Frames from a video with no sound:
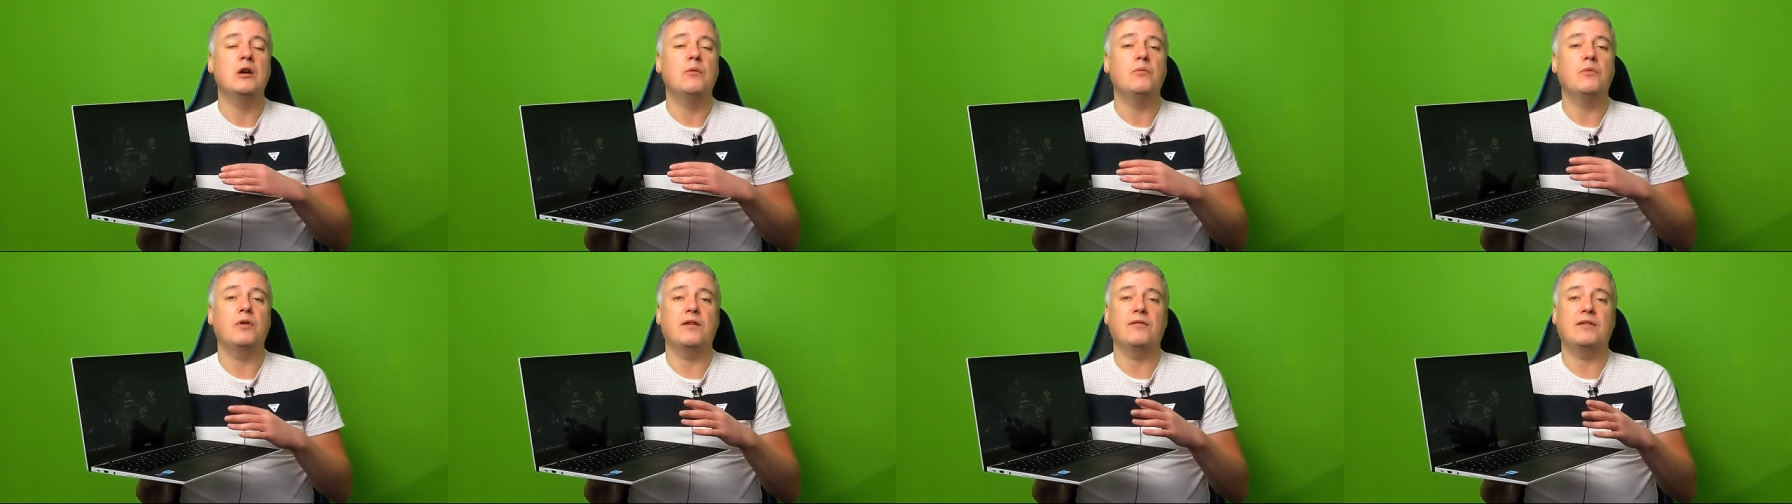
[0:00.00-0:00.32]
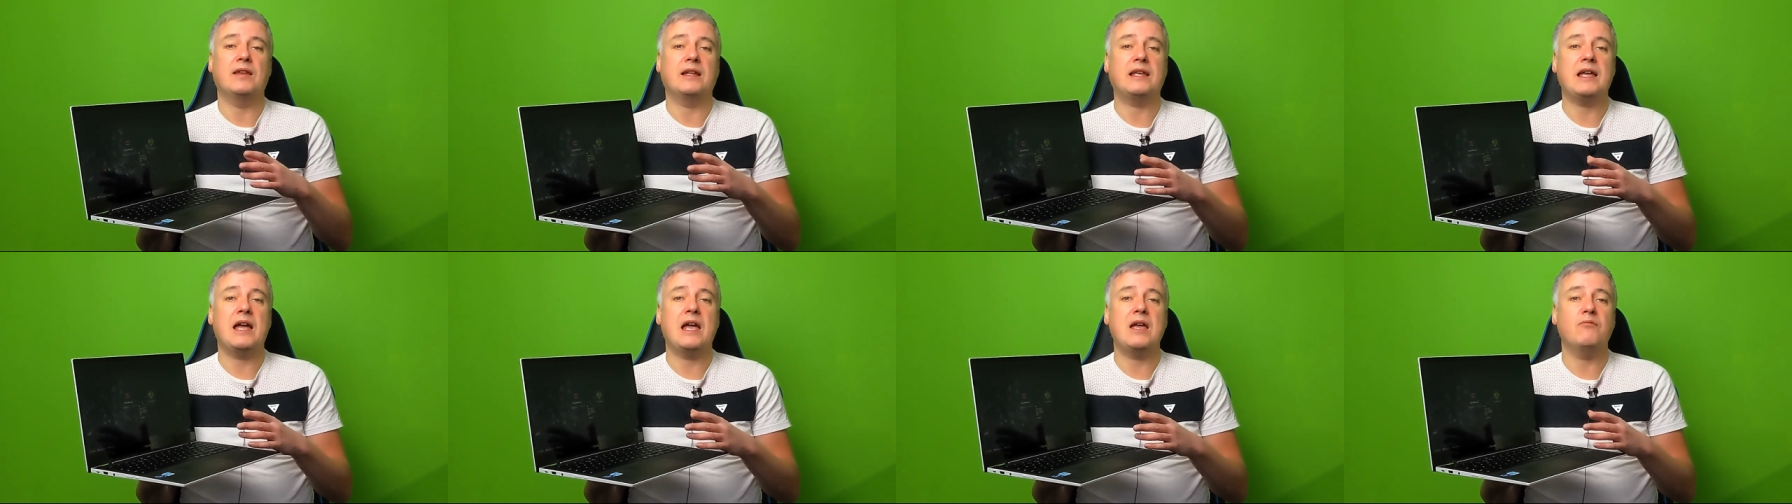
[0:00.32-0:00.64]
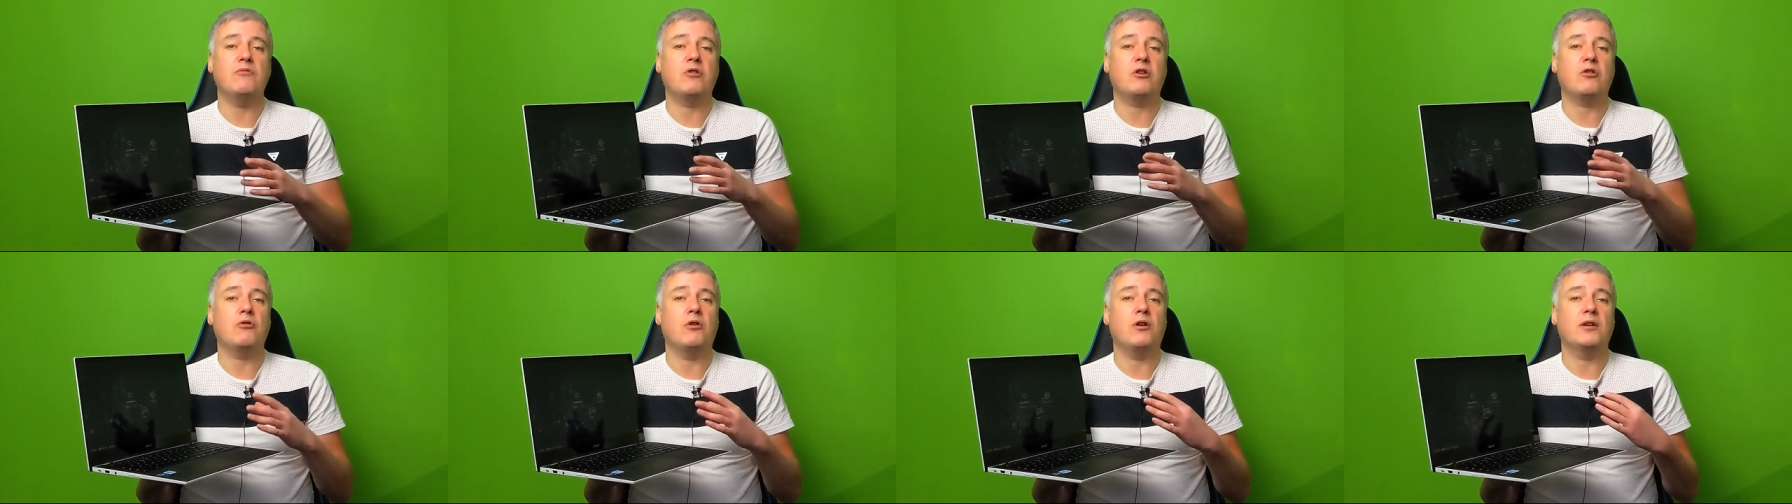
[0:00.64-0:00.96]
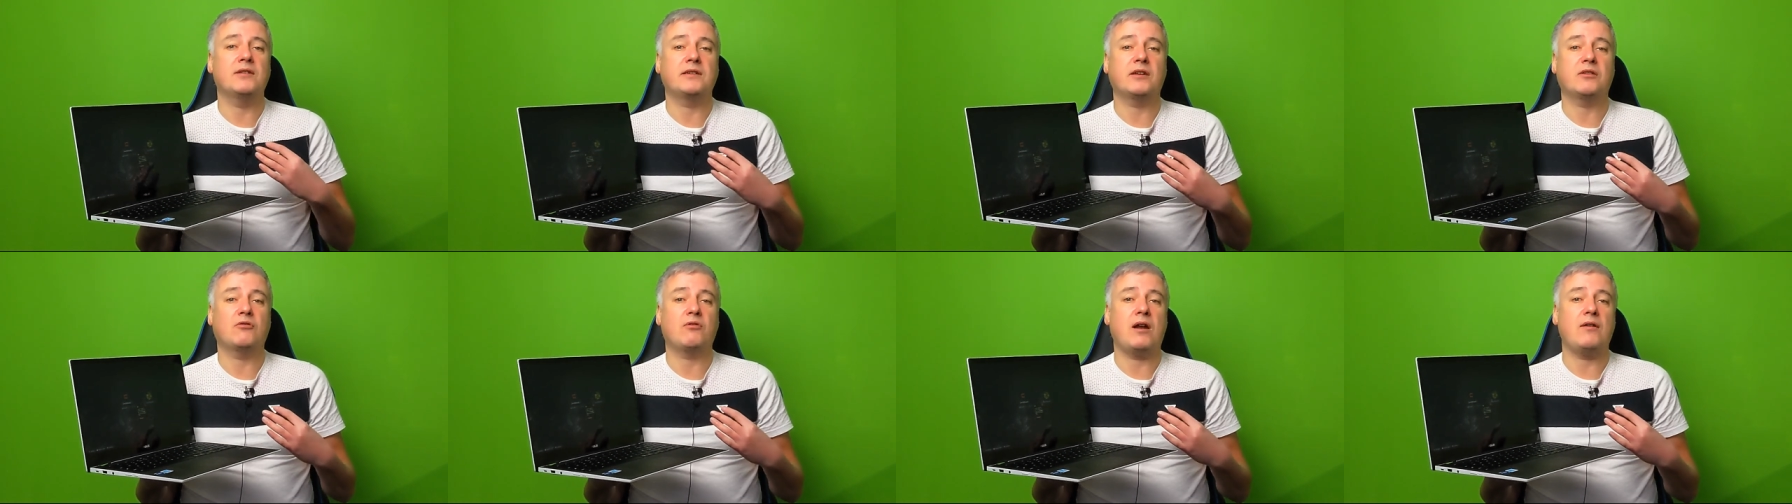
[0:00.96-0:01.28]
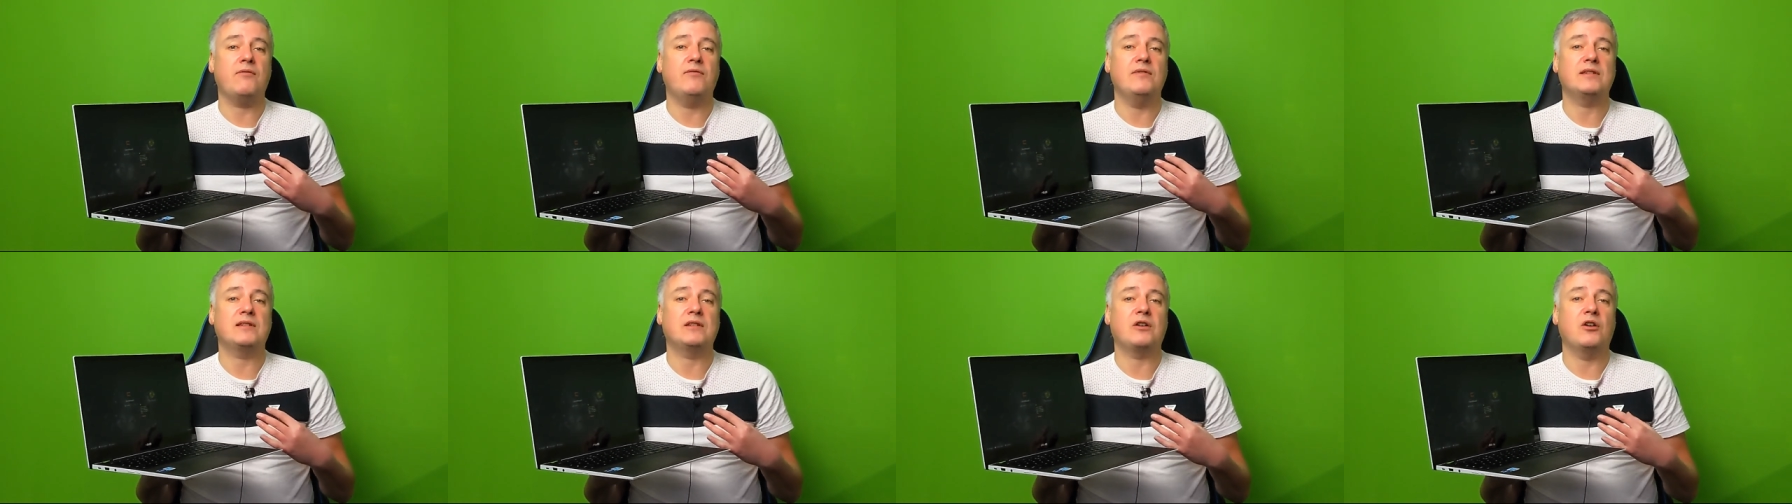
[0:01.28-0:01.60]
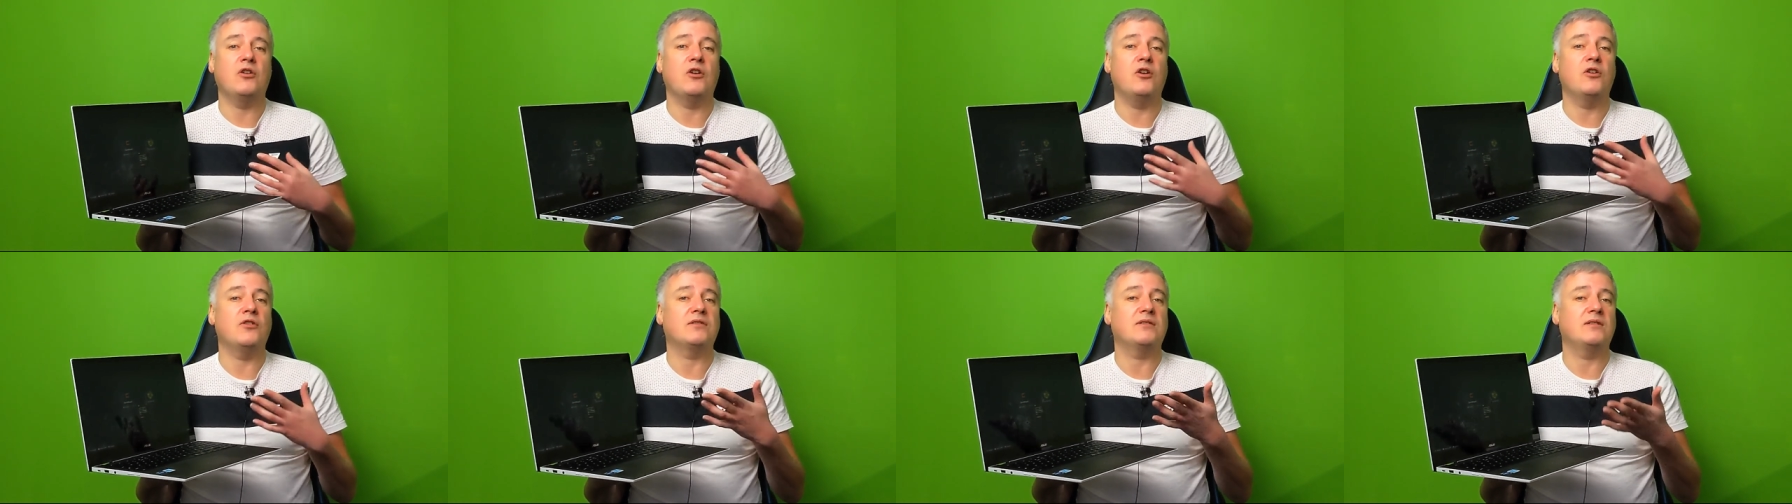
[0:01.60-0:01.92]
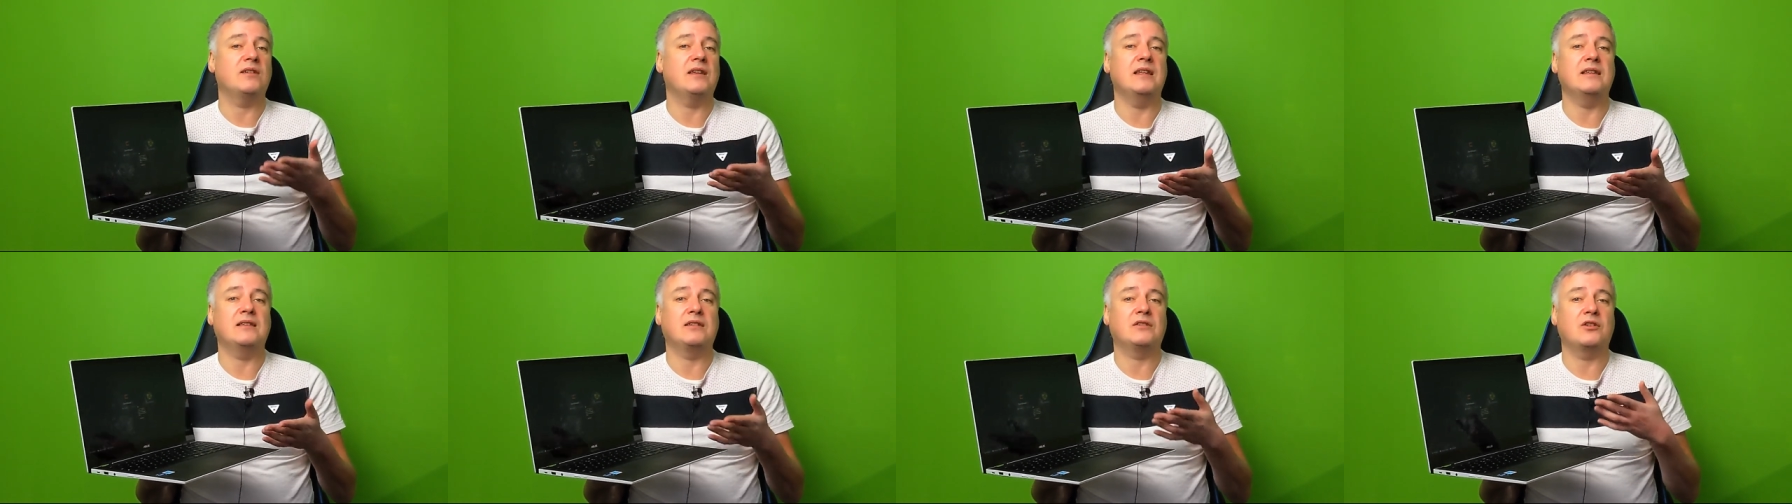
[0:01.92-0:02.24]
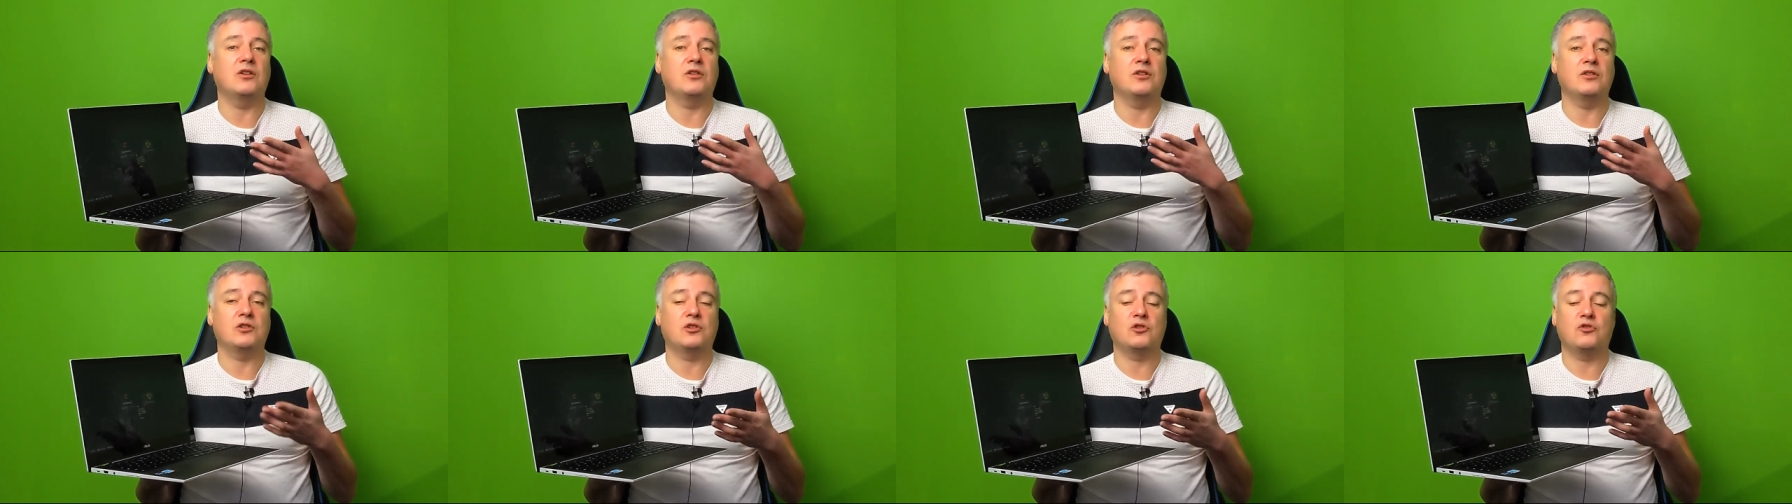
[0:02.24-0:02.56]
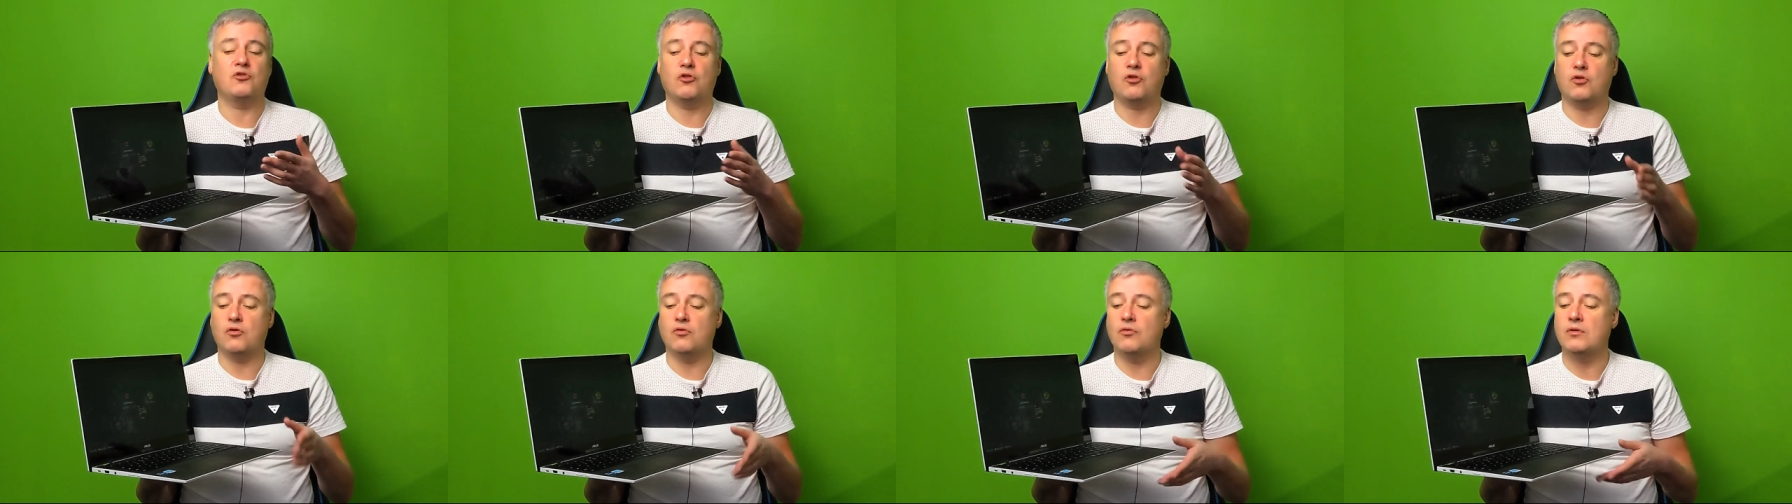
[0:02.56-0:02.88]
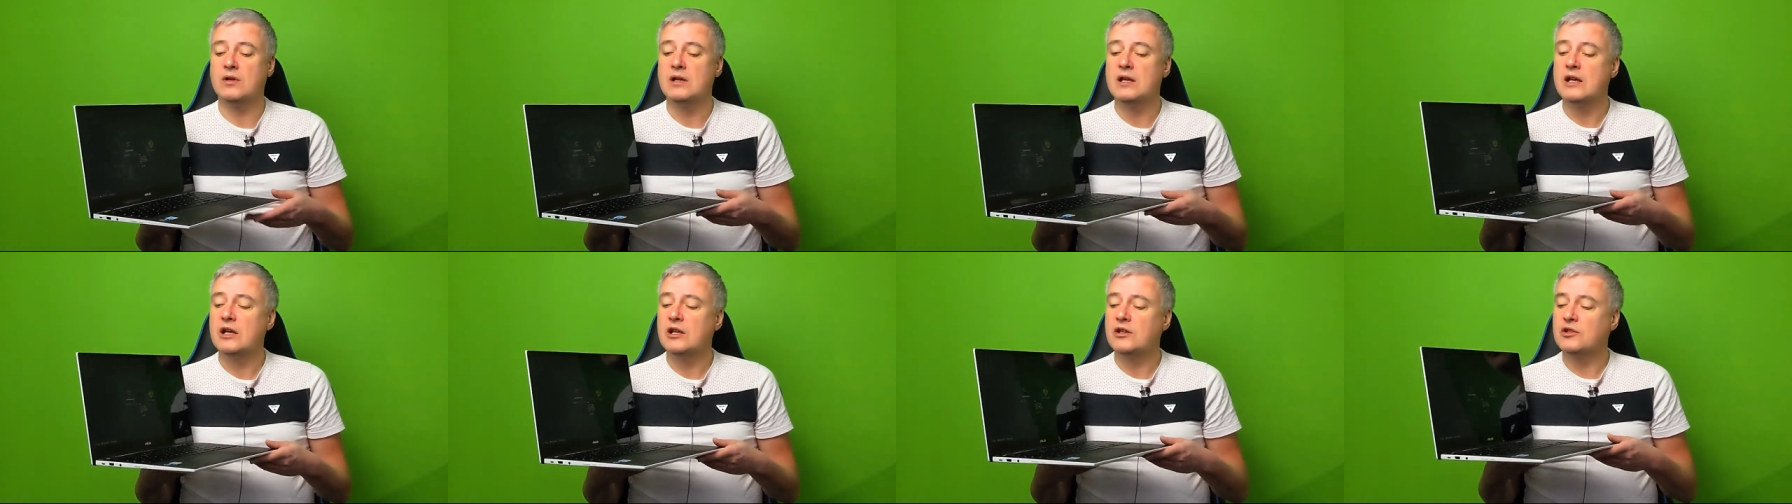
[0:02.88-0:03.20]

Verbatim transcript: but if the game requires a graphics card, it's going to struggle.